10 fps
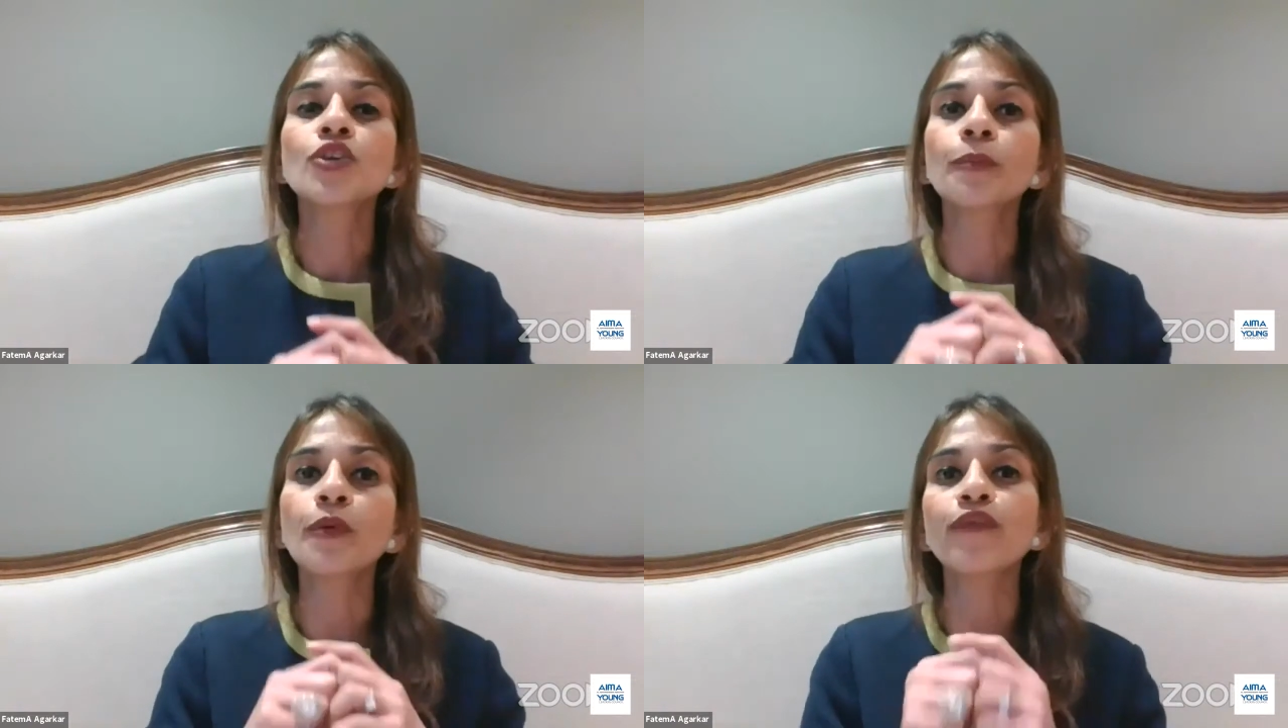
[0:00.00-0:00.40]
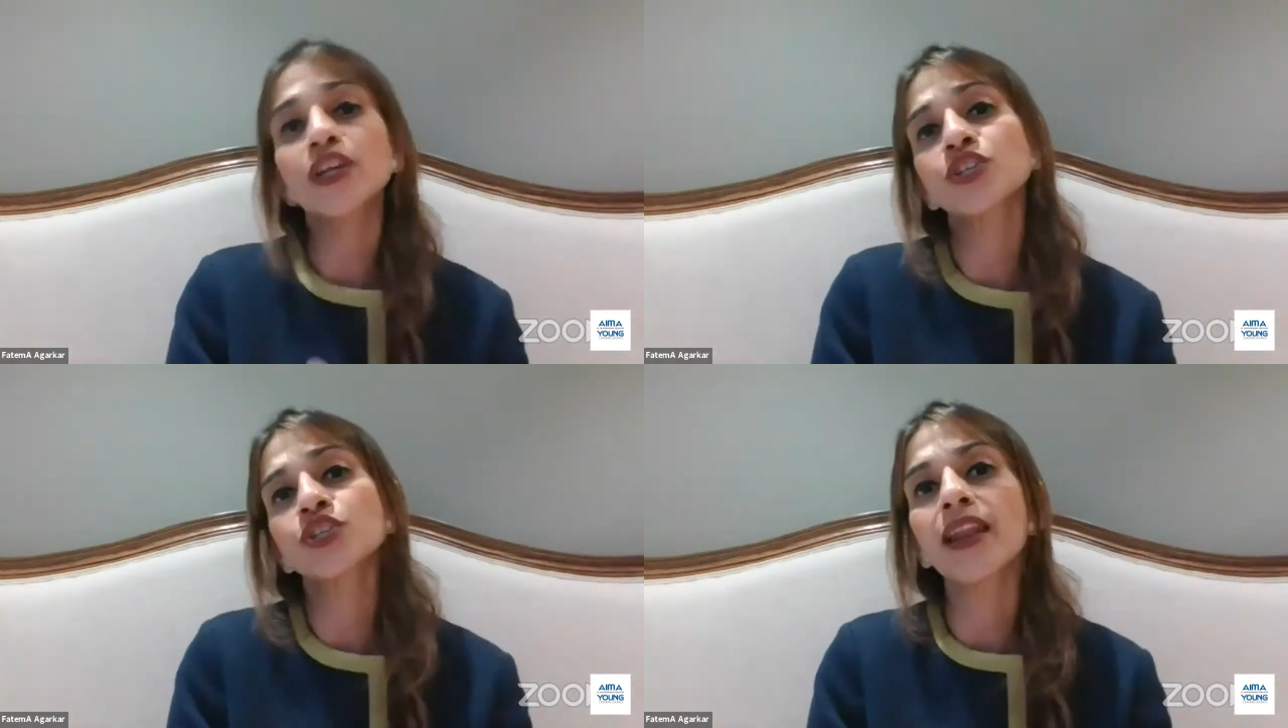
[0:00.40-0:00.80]
So
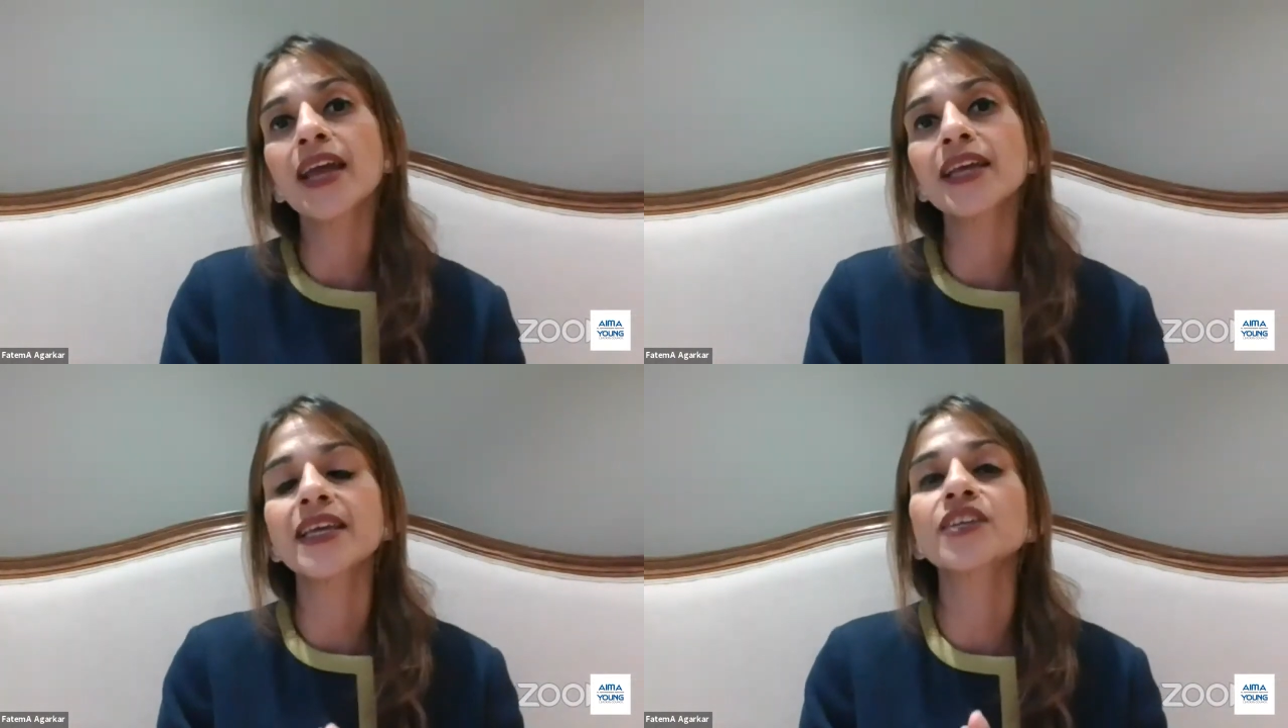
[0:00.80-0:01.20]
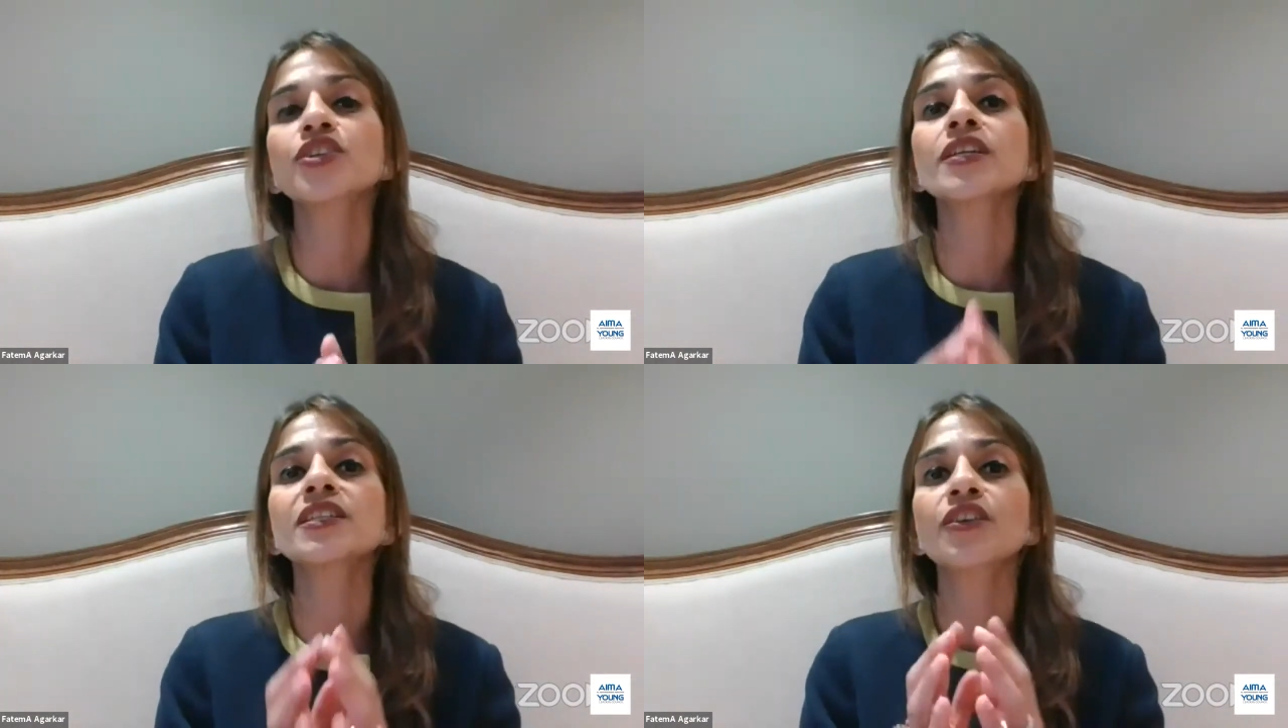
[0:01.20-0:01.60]

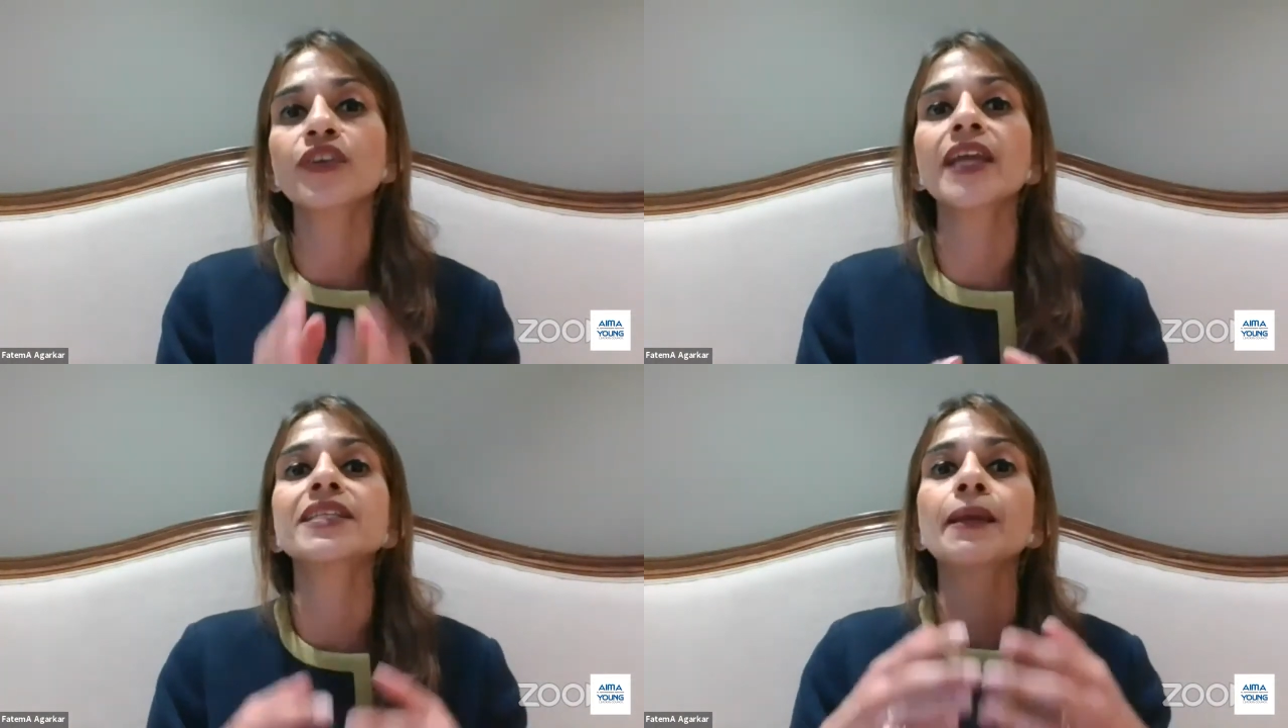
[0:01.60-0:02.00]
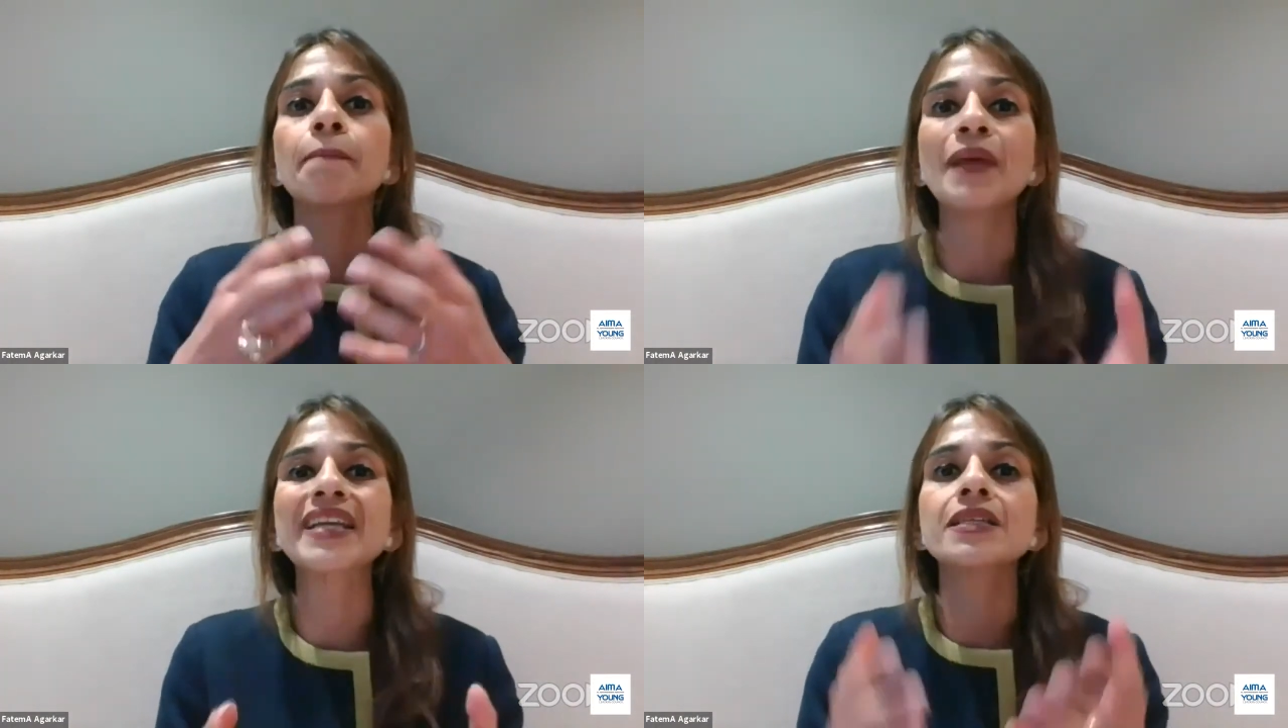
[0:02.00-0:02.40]
professionalization is
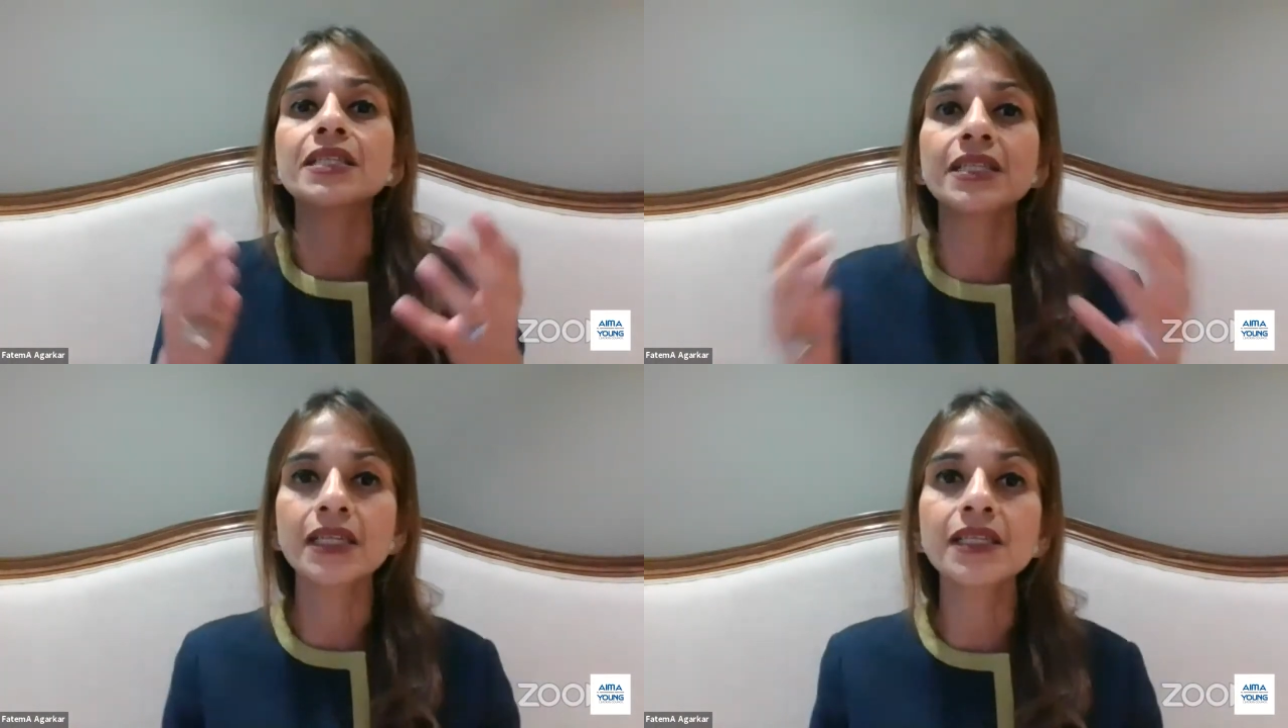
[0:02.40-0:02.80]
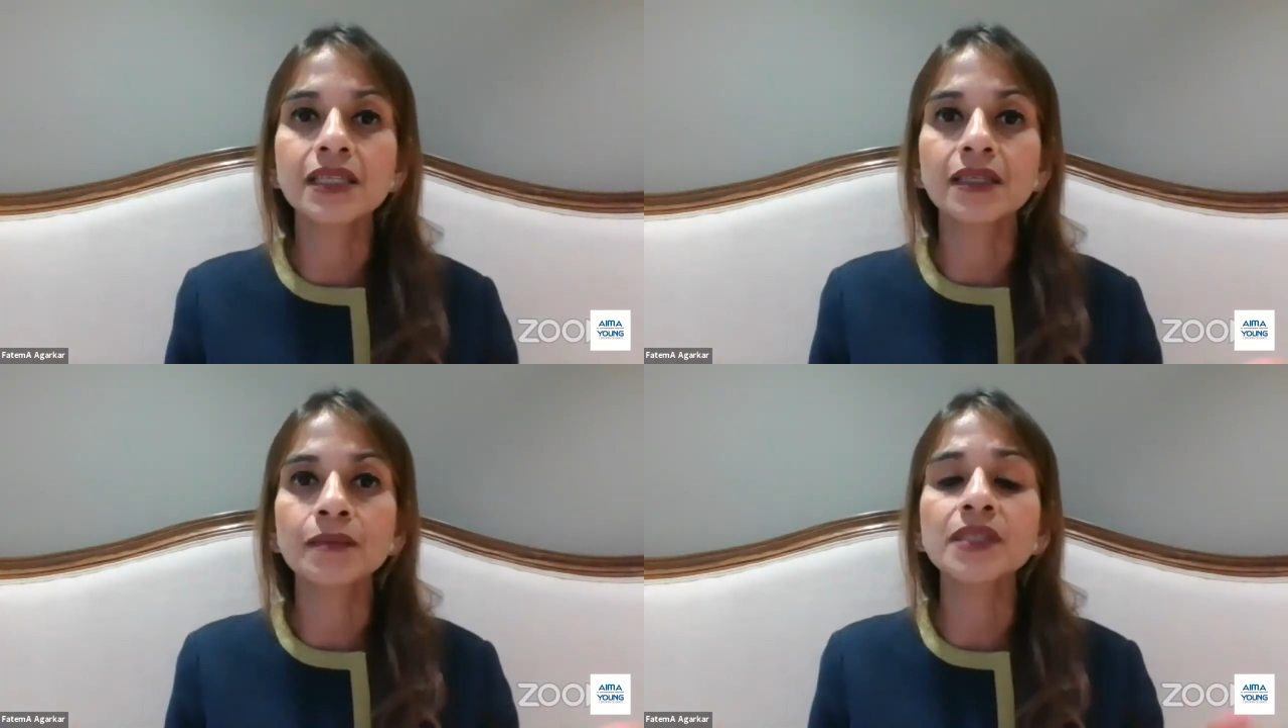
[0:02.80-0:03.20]
creating better
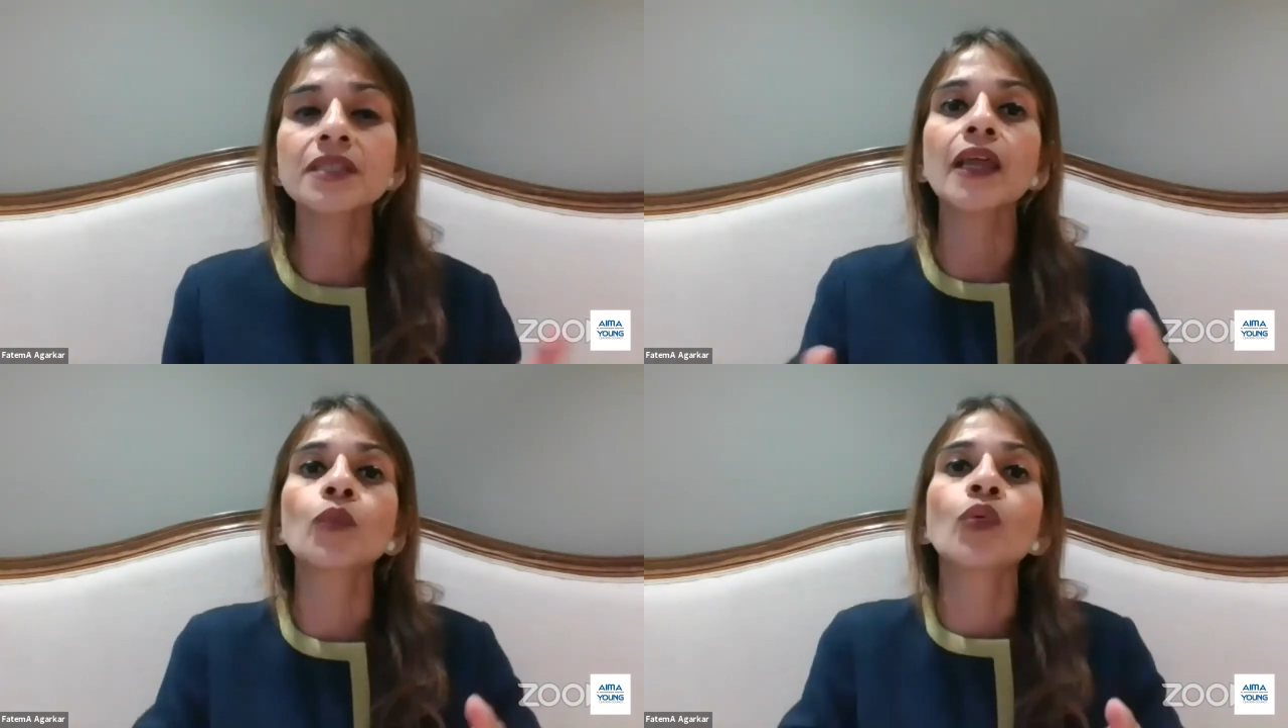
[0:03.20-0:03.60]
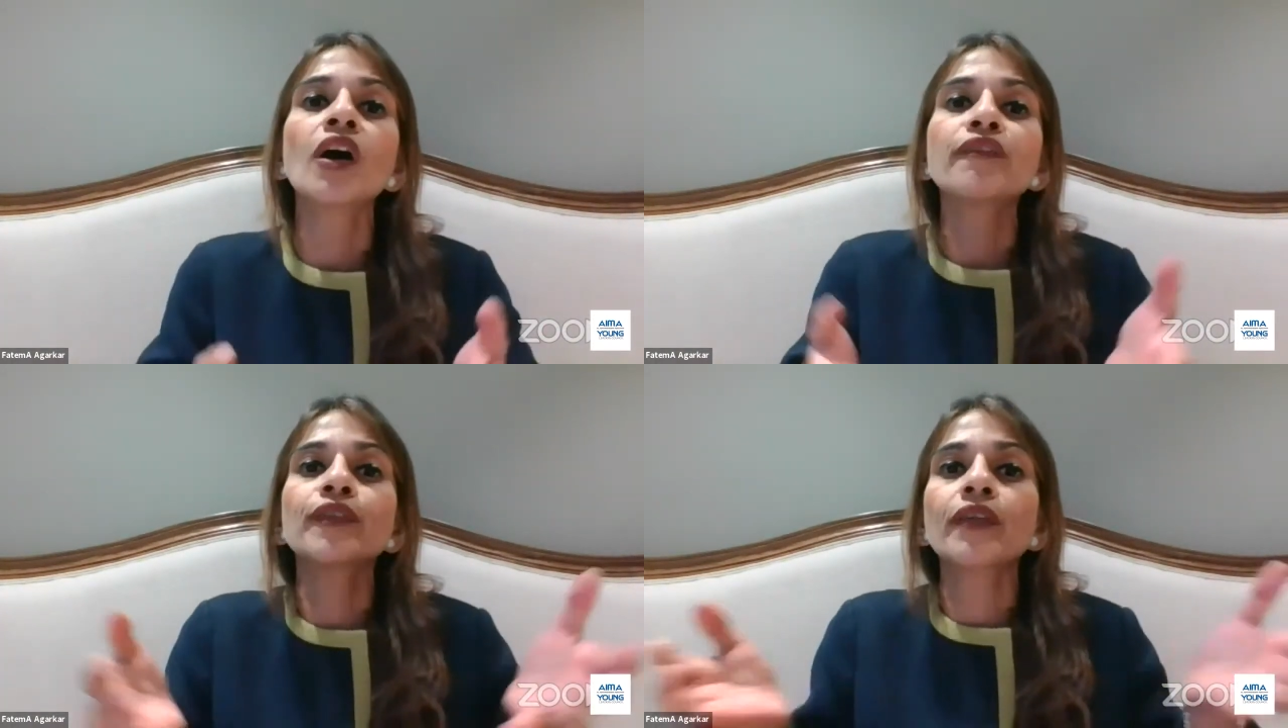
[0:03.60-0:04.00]
systems that
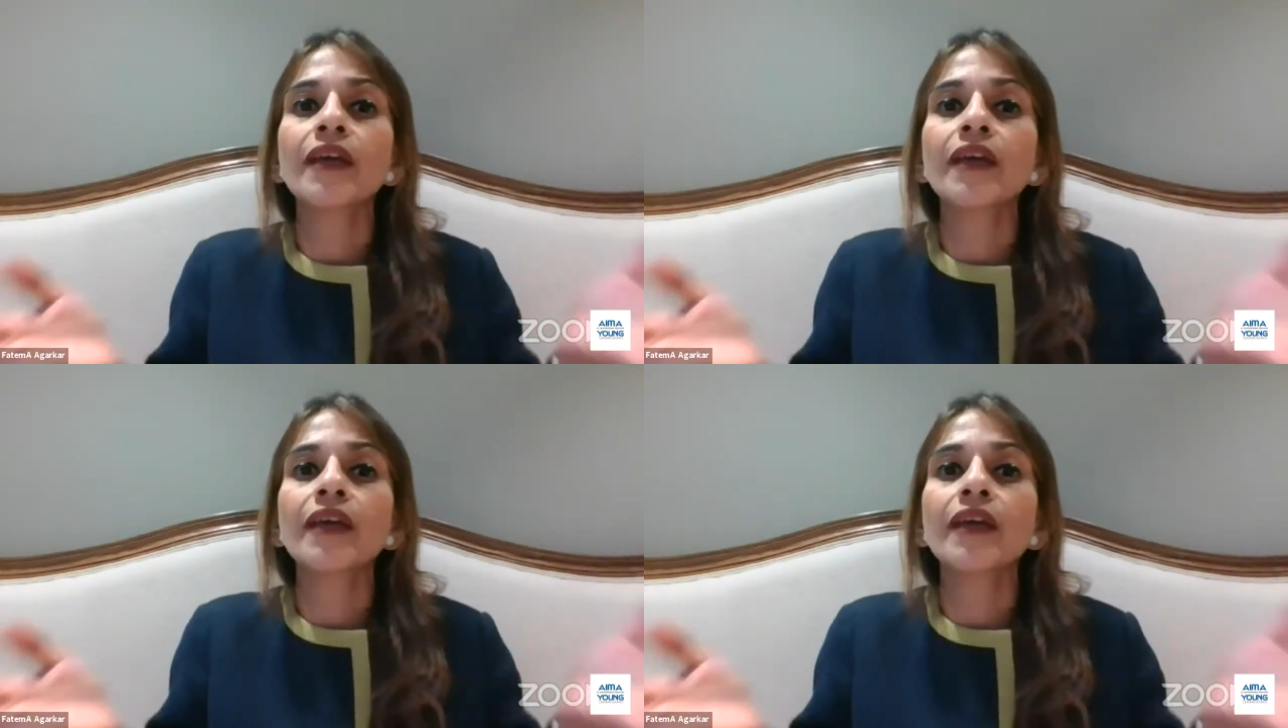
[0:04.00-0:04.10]
work for